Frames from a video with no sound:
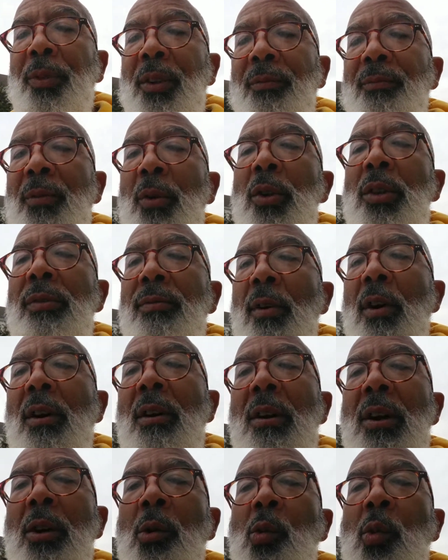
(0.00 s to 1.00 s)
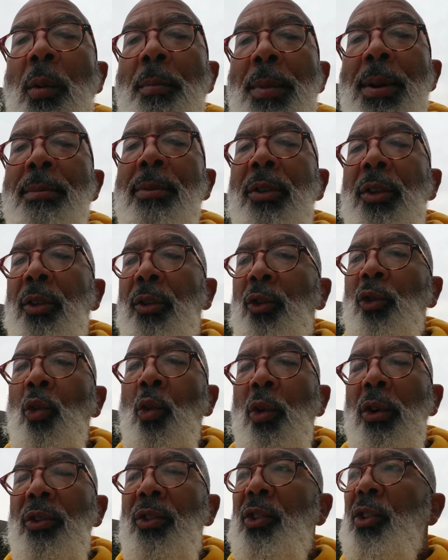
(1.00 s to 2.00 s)
first of all, remember the
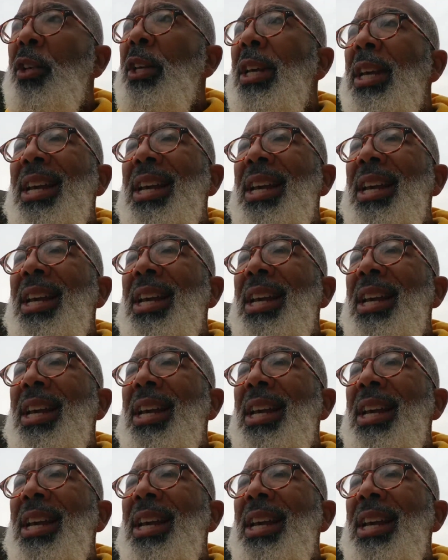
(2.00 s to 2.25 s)
source.